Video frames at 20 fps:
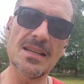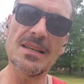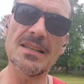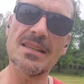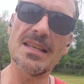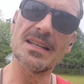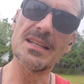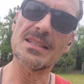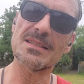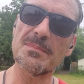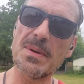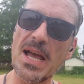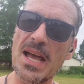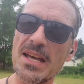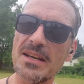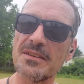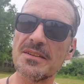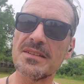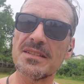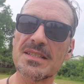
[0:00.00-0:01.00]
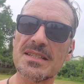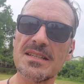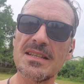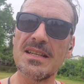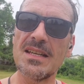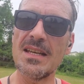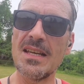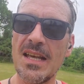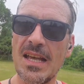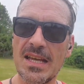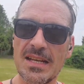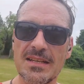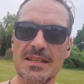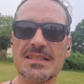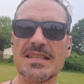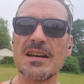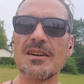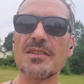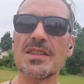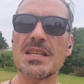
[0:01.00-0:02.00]
then it's patterns and it's
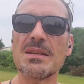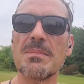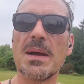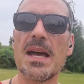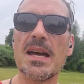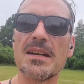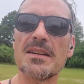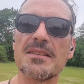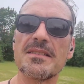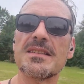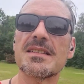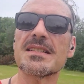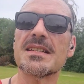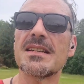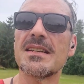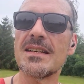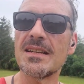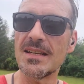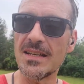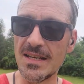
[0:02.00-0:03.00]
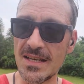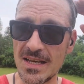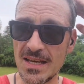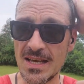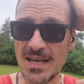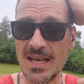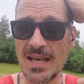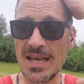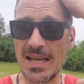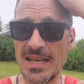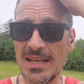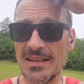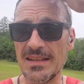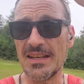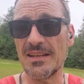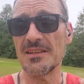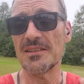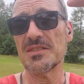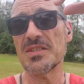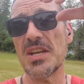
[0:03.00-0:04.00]
healthy patterns and
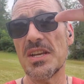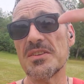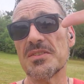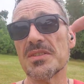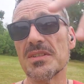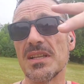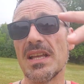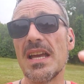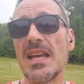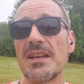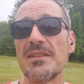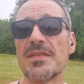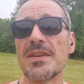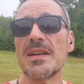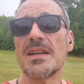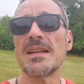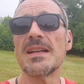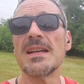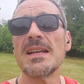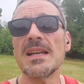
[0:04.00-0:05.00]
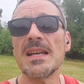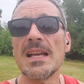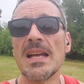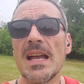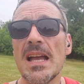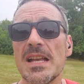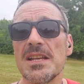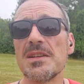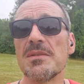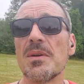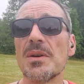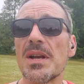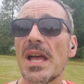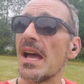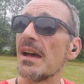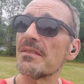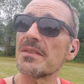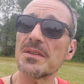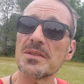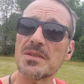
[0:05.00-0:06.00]
it'll change your life and you won't
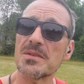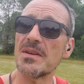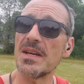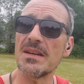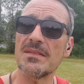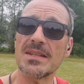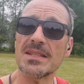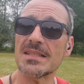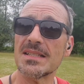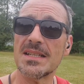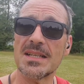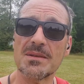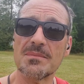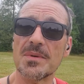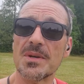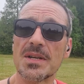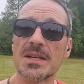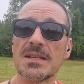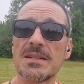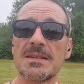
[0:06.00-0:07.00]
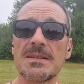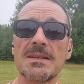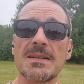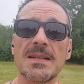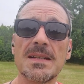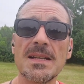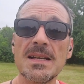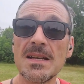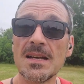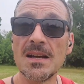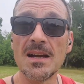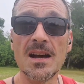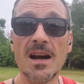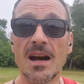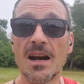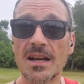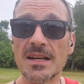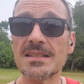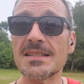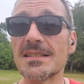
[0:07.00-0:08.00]
have those cravings anymore.
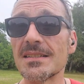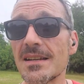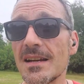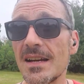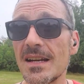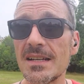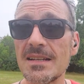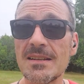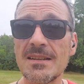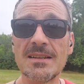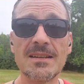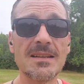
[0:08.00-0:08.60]
Honest to God,